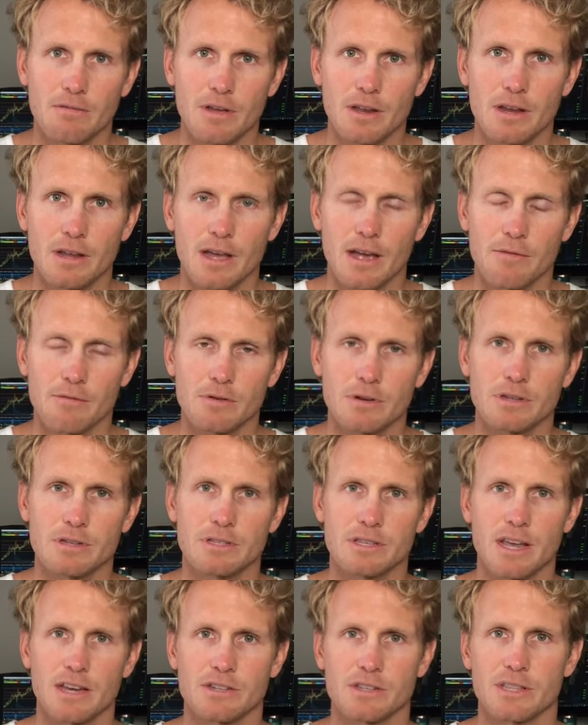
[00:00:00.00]
every
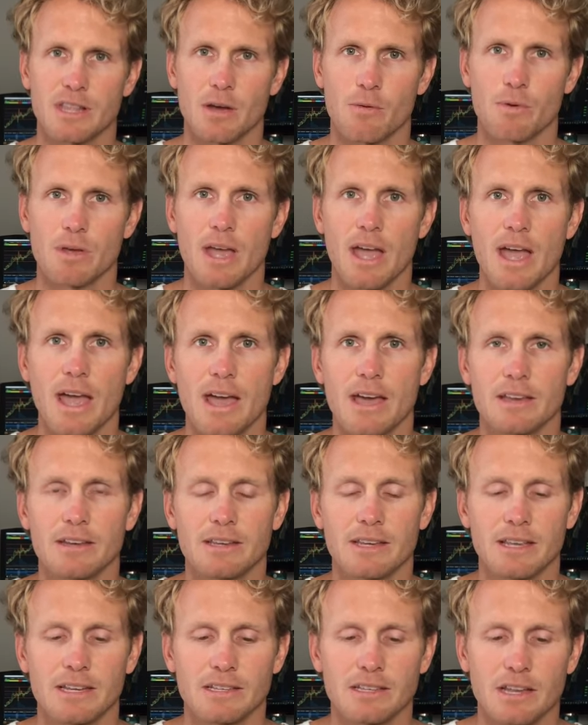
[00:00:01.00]
session that we
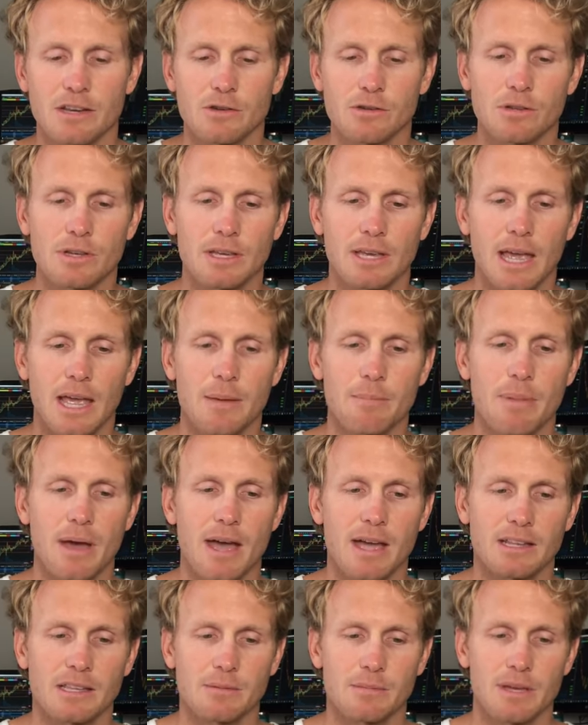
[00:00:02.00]
had continually came
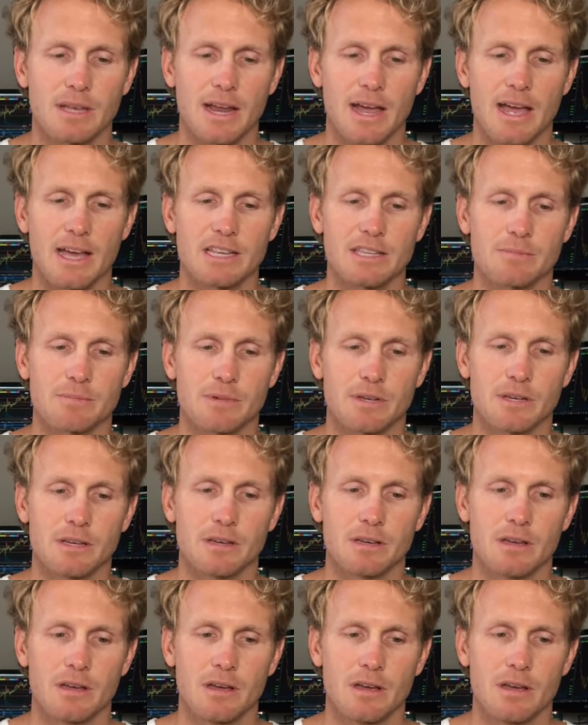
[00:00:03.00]
back to me and asked me,